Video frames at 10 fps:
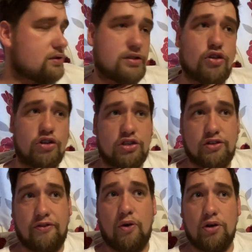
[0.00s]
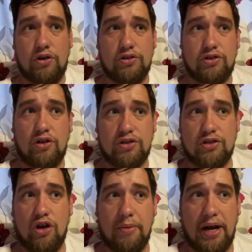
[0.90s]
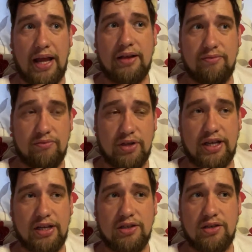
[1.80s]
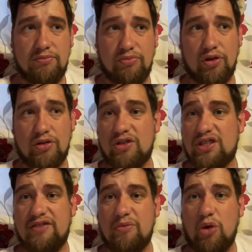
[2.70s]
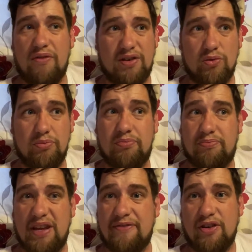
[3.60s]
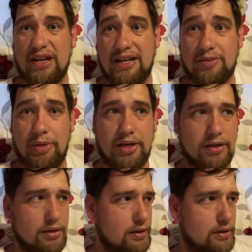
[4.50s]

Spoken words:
Costs us an arm and a leg with the kittens, but it'll cost us even more if I don't pay for her to get spayed.